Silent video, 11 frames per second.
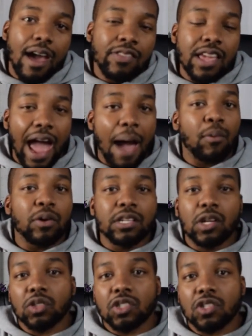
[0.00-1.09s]
Apple
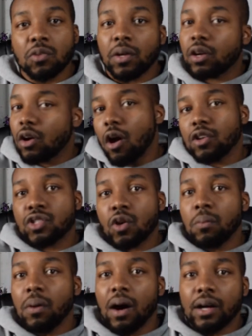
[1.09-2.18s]
ecosystem, it costs so
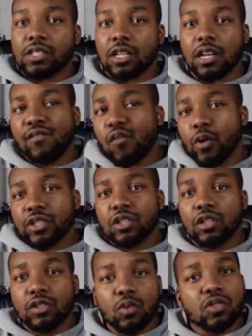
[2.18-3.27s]
much and they force you to
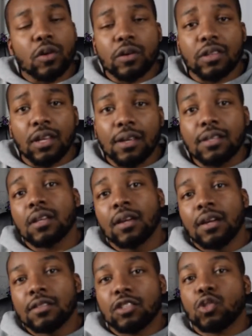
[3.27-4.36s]
do certain things
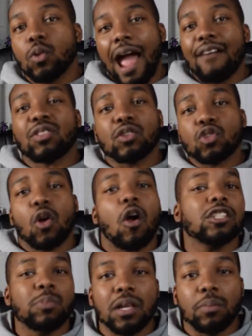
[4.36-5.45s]
that you have to charge
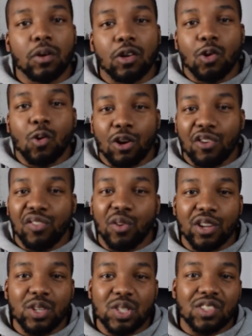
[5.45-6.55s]
people in order for
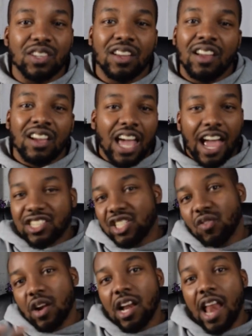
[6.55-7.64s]
you to actually
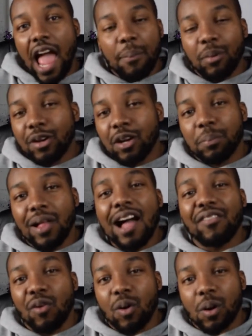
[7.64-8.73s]
run an app on their
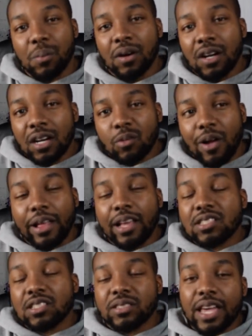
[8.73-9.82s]
platform, right? Like it's
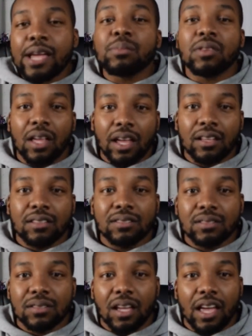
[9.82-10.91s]
the same thing.
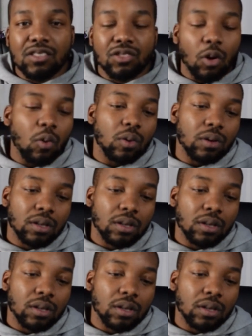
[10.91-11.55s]
Okay, so